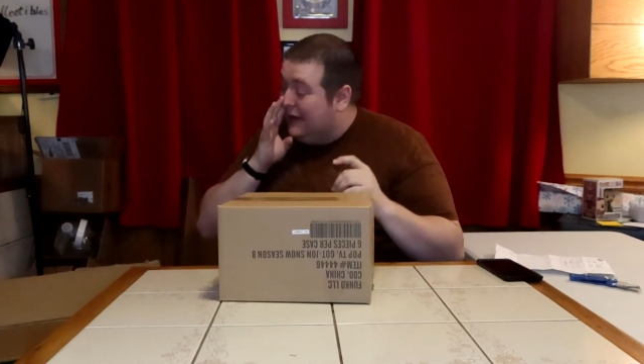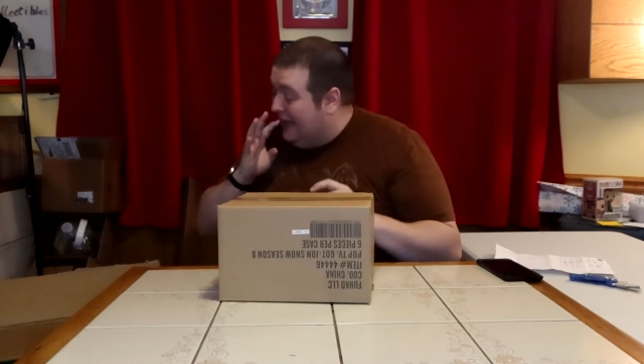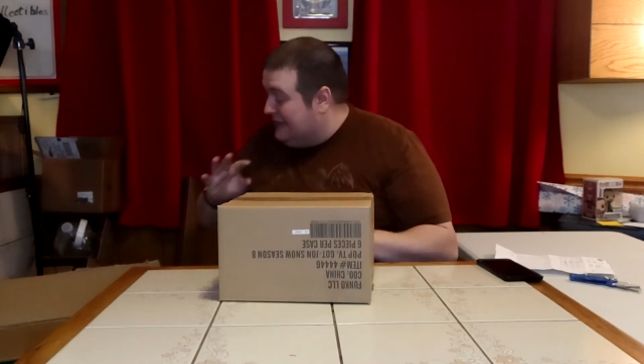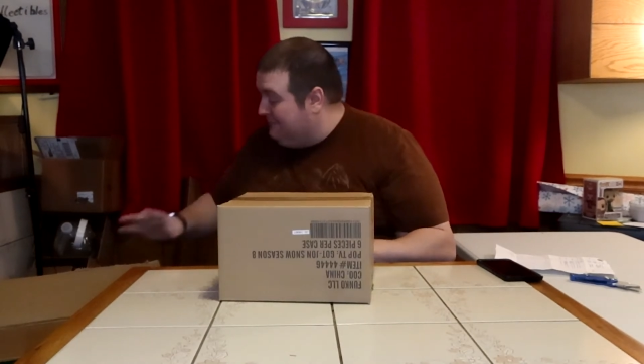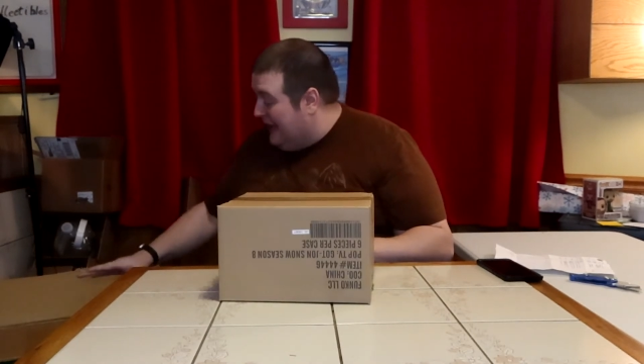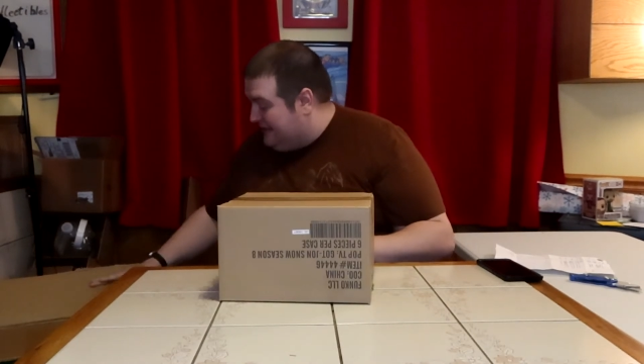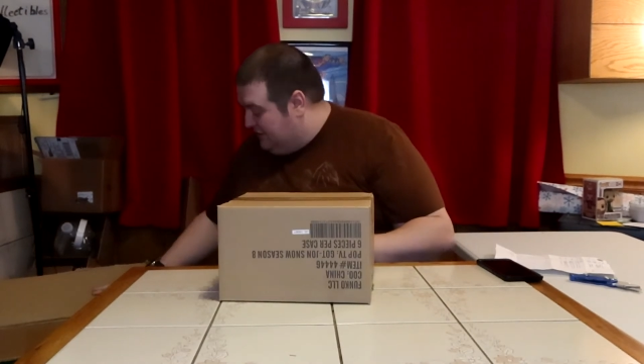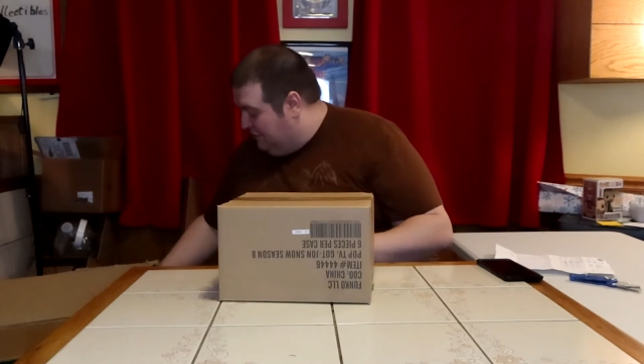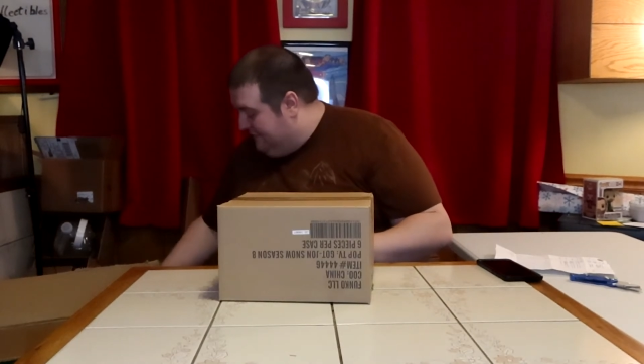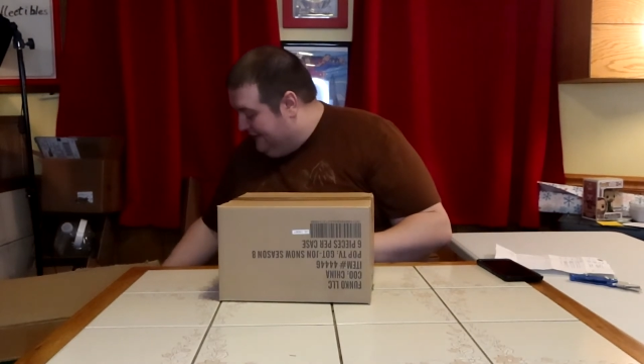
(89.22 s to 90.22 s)
I got the
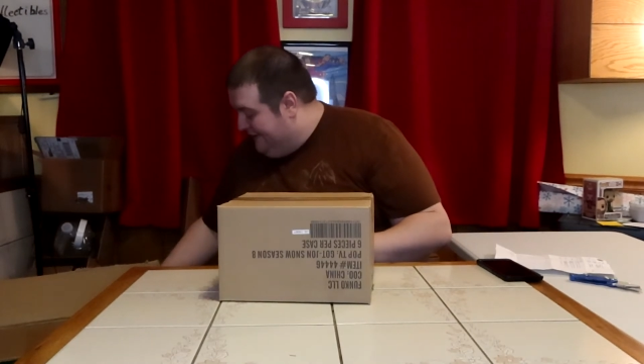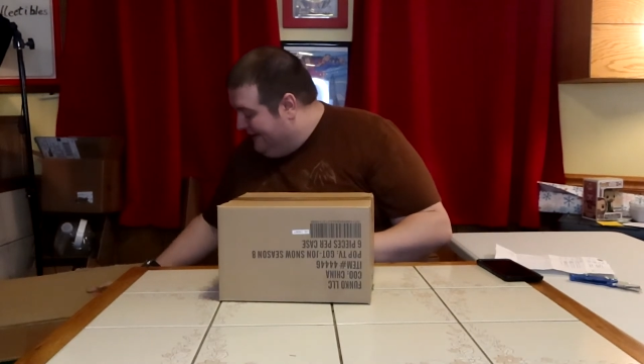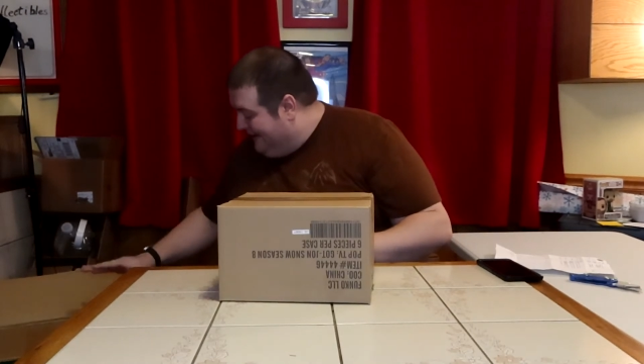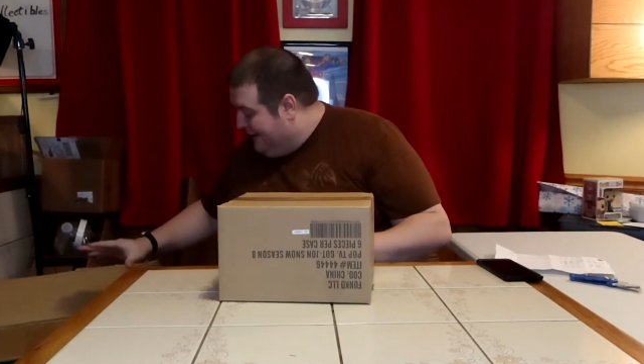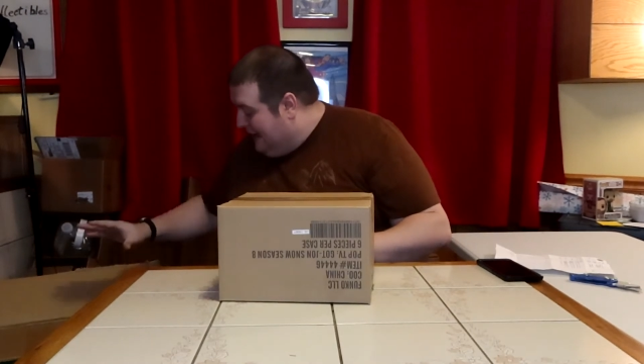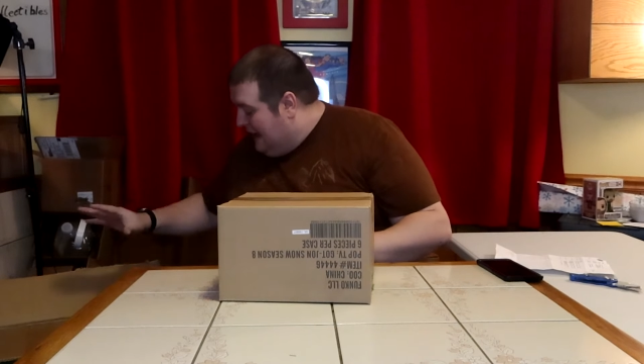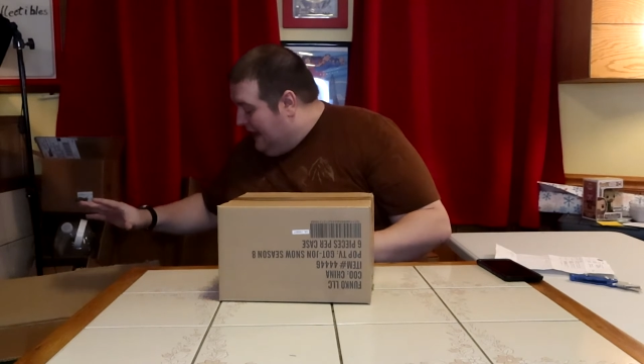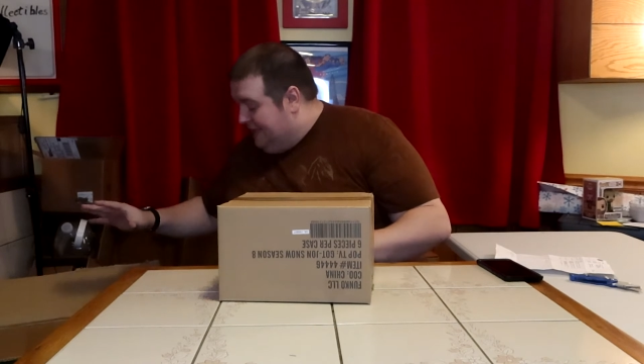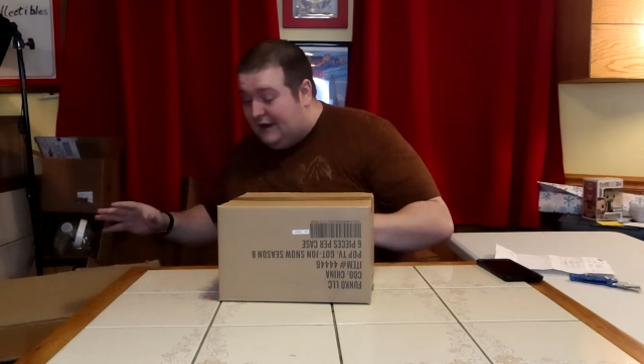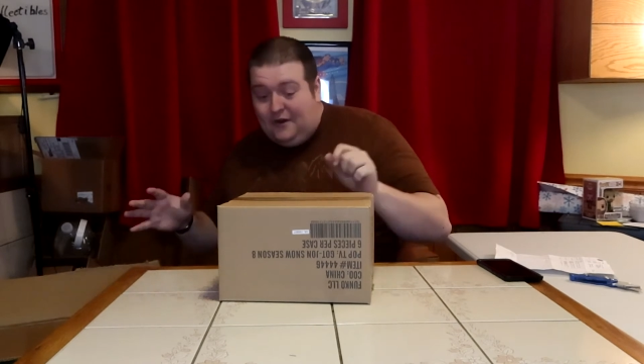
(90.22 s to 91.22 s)
box open.
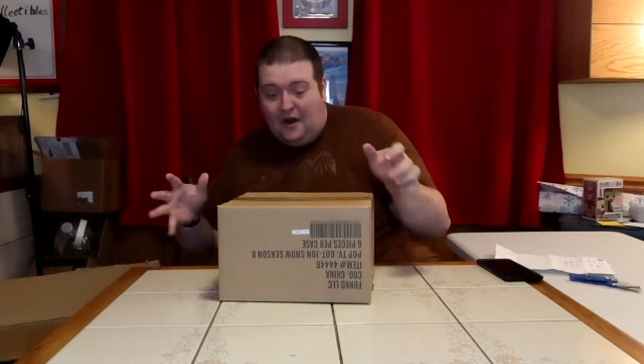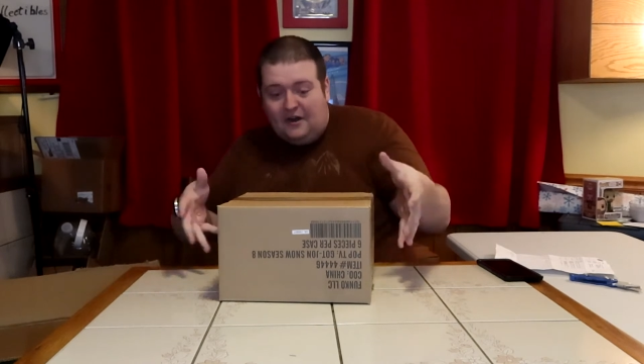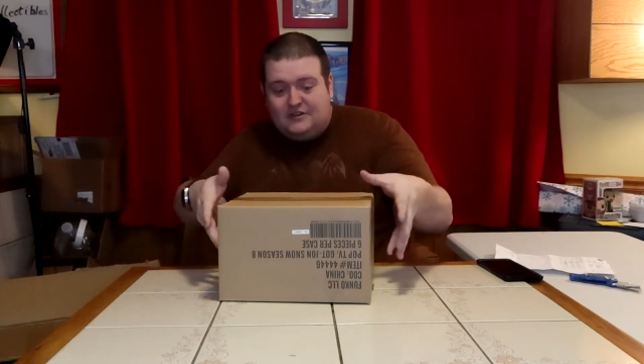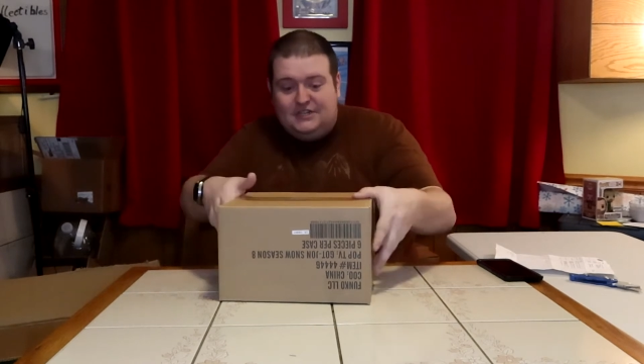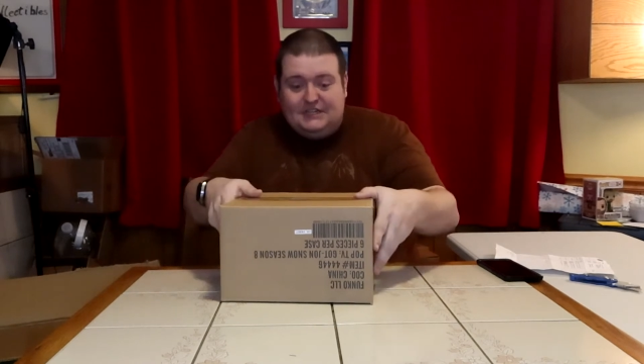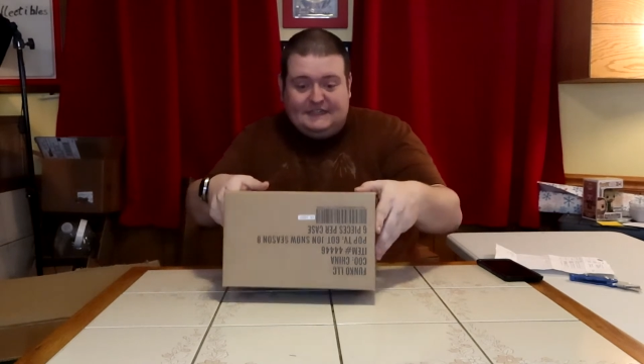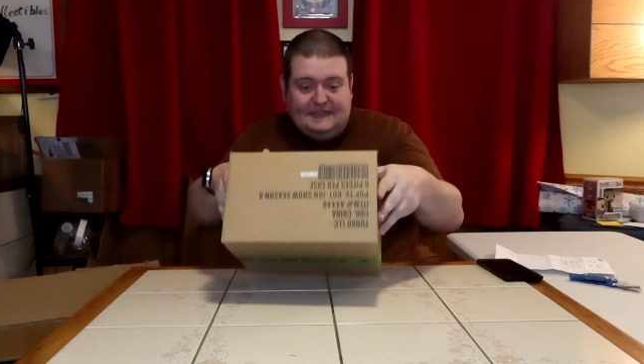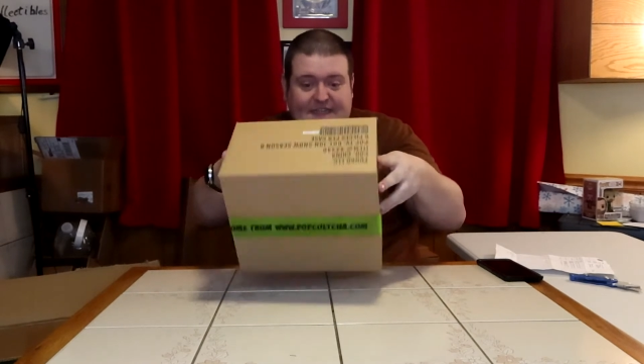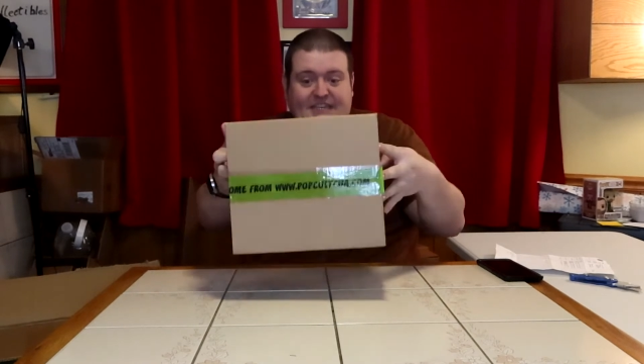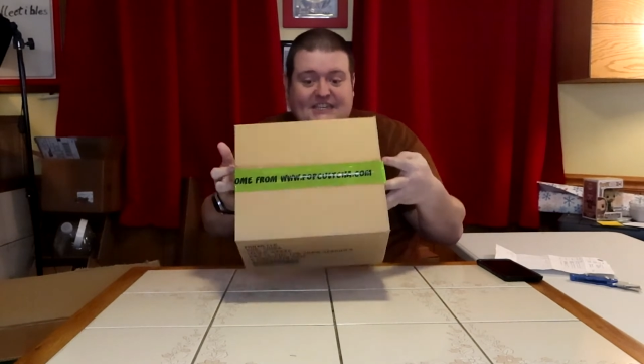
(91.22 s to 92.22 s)
There are just
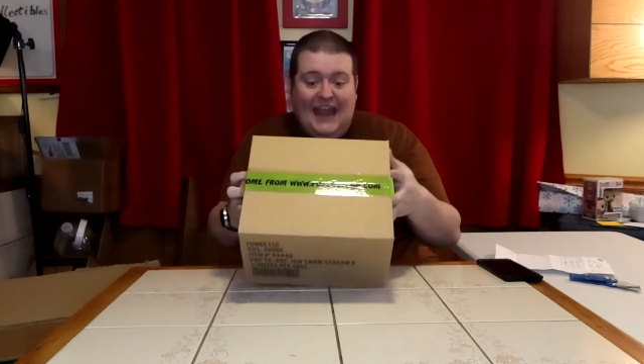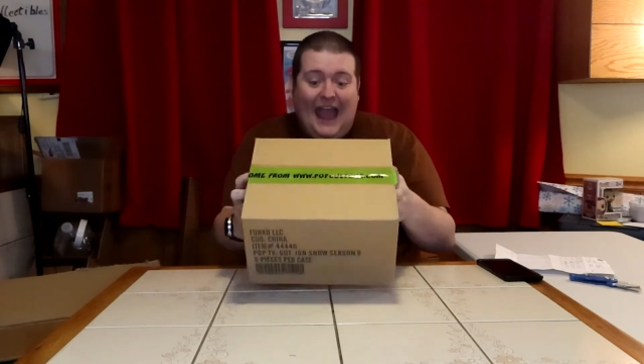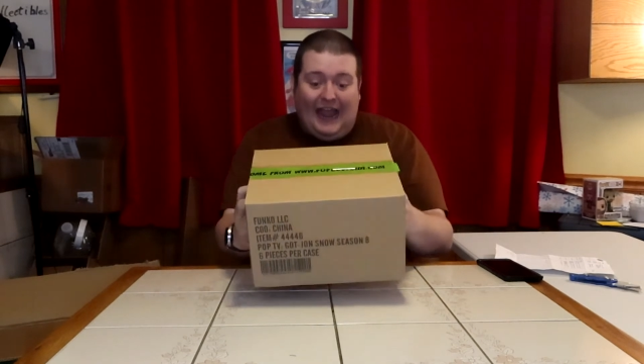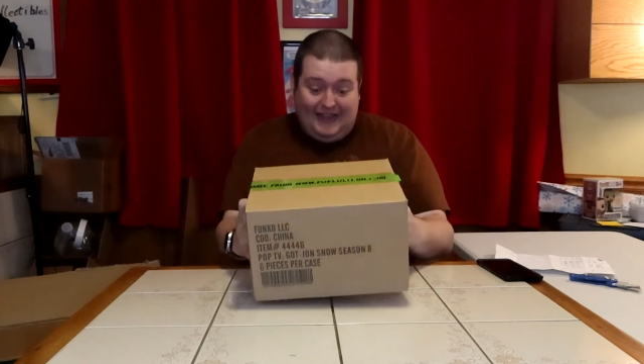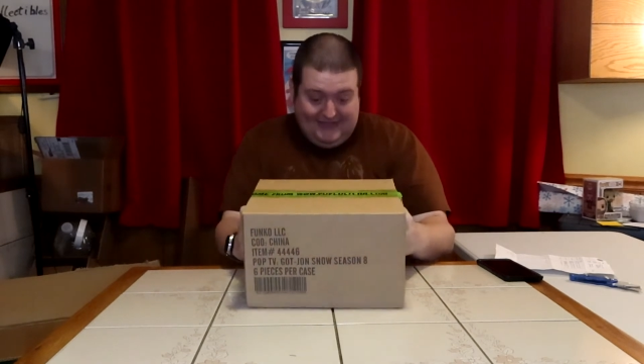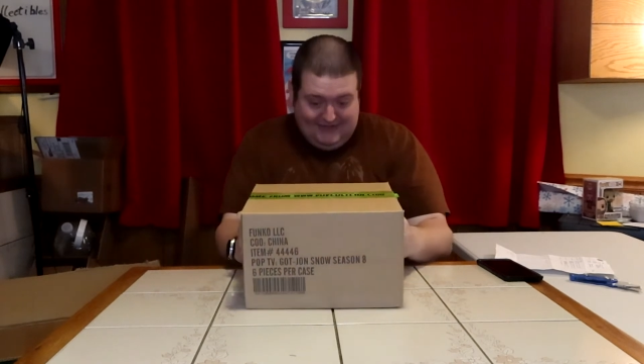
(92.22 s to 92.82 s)
a stack